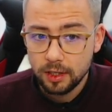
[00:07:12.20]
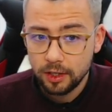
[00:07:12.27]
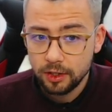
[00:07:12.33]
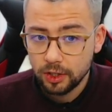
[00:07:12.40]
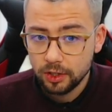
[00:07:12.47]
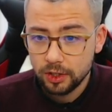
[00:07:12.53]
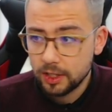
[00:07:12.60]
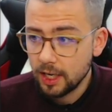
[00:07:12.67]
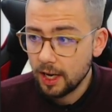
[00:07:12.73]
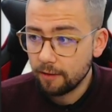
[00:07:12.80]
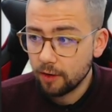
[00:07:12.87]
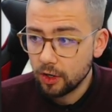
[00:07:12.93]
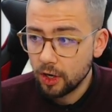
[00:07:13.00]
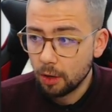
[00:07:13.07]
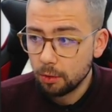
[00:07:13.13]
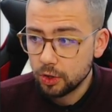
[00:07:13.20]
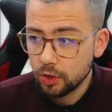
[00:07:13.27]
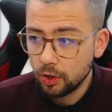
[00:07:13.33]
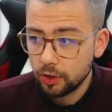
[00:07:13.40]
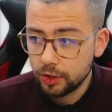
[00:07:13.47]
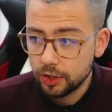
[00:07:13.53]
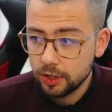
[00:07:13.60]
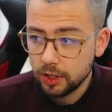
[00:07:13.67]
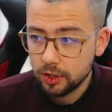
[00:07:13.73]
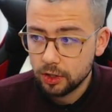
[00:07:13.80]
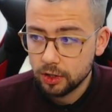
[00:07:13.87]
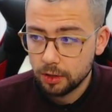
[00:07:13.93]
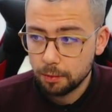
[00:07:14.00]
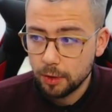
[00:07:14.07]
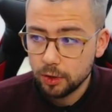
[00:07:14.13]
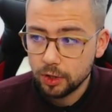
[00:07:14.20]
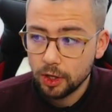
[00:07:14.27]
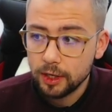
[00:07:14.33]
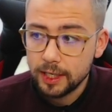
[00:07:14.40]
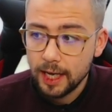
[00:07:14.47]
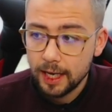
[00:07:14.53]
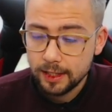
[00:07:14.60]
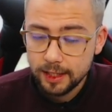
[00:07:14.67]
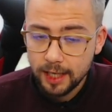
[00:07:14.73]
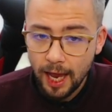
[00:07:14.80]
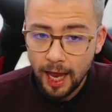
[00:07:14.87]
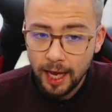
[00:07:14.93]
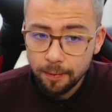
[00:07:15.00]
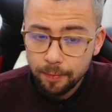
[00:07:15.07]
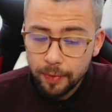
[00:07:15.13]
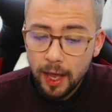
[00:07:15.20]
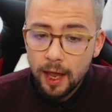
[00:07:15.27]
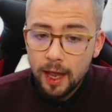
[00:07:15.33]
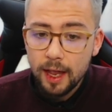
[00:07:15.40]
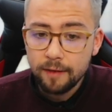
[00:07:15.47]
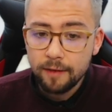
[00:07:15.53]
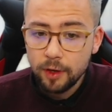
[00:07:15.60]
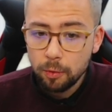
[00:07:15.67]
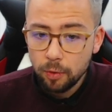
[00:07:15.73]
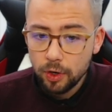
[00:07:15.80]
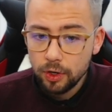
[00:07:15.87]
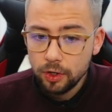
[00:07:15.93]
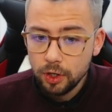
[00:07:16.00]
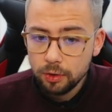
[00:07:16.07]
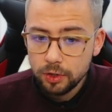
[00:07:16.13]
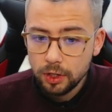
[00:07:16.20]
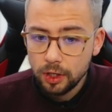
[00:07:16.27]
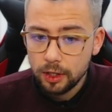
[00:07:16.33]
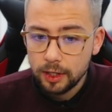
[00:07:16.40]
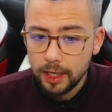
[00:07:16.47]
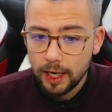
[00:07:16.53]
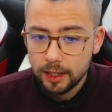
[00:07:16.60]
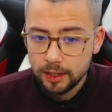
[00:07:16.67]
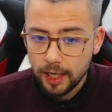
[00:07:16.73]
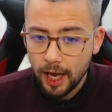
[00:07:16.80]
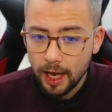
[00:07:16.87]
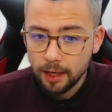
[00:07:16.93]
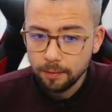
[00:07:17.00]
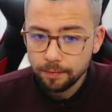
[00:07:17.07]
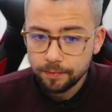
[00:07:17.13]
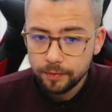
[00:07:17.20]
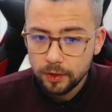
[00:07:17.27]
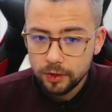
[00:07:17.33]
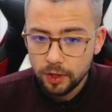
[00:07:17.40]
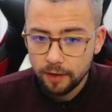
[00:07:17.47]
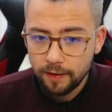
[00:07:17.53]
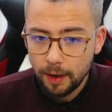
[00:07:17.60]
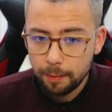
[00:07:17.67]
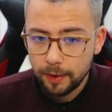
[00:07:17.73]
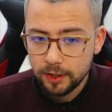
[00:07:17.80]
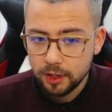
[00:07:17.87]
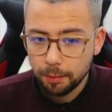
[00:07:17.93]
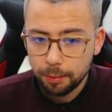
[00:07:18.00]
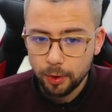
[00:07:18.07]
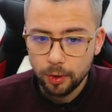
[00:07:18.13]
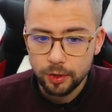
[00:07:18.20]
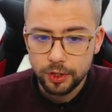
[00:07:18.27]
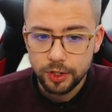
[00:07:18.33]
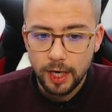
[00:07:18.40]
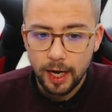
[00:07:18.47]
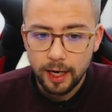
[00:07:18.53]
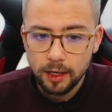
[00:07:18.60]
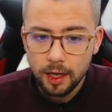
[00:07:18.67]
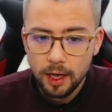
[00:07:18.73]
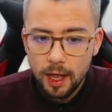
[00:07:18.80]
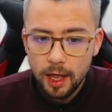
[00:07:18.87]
as you can see, I've got no sources, it's because I'm using the DSK. If you weren't using the DSK, so if I press the pause sign,